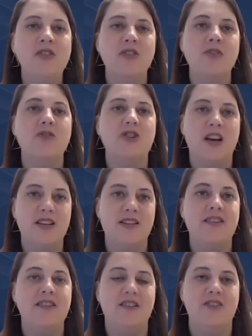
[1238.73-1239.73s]
also
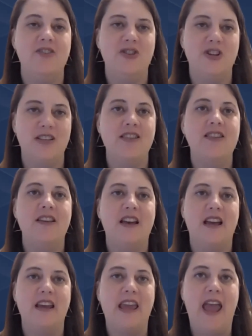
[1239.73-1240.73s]
just just
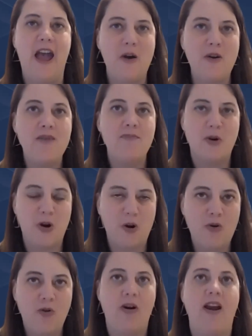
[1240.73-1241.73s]
the accounting
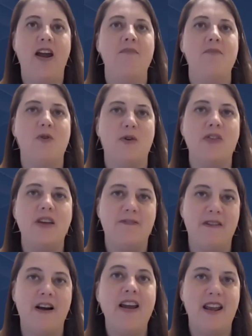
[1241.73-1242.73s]
program or the
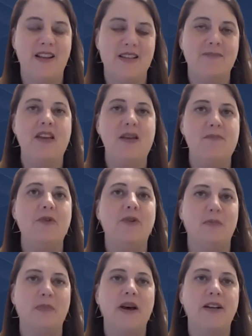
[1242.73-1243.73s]
finance
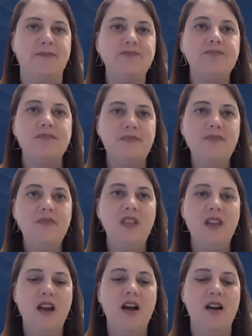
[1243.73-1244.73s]
people, but
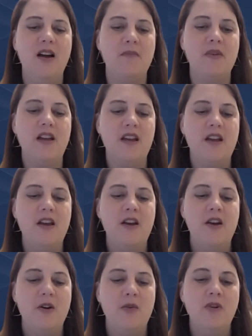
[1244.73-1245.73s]
um,
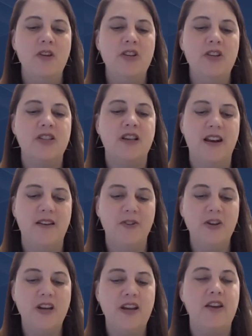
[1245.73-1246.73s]
really just kind of
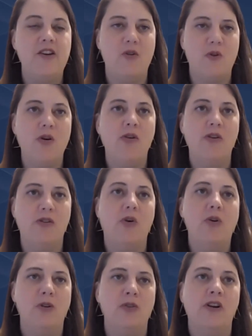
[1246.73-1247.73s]
looking at your
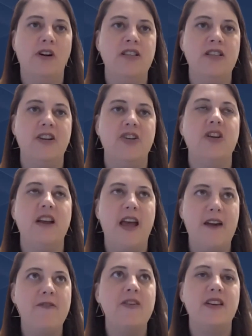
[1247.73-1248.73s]
whole organization,
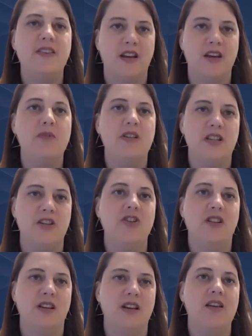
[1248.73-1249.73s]
everything that could
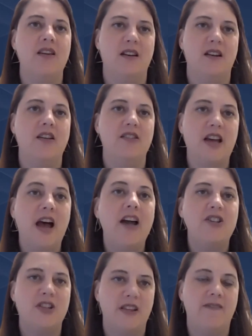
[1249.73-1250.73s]
potentially
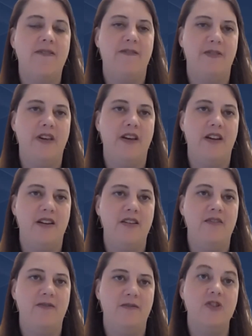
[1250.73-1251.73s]
touch the,
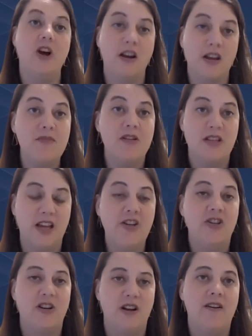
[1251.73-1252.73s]
the
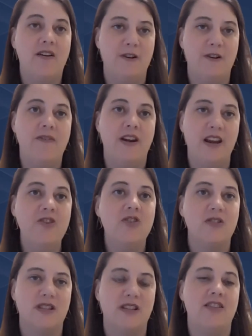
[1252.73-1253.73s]
documentation of your
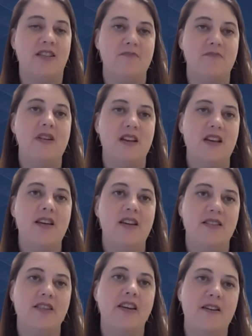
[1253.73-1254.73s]
financial system
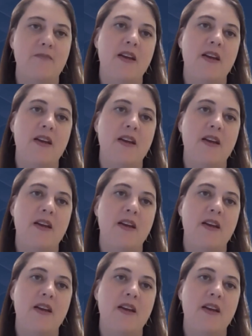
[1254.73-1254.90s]
is going to